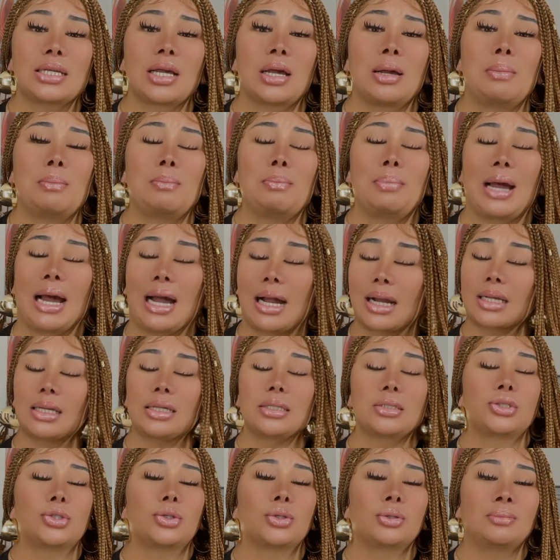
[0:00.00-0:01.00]
come back
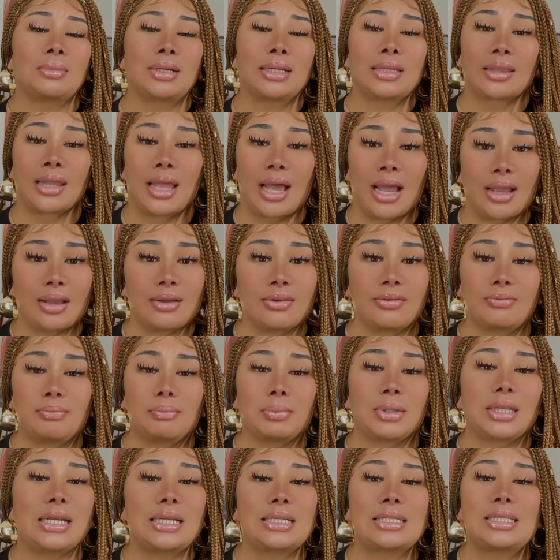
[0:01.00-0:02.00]
into my life.
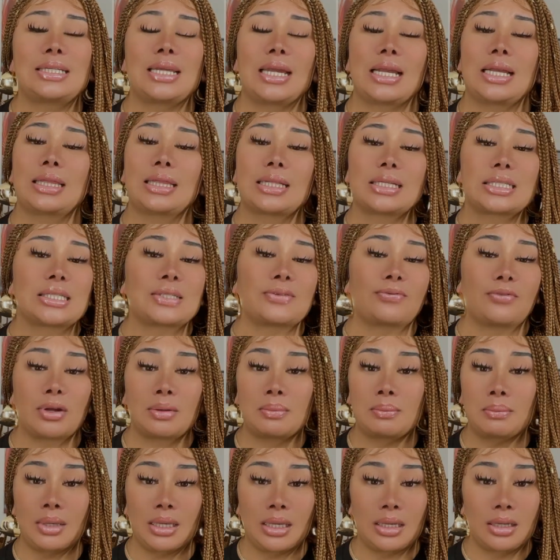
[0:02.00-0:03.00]
Please take this
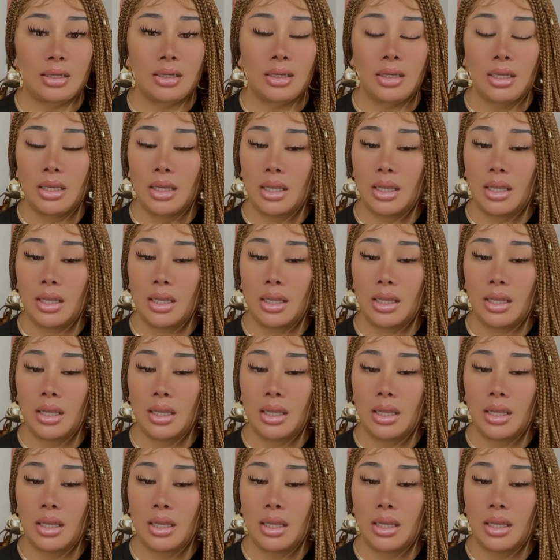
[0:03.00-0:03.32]
from me.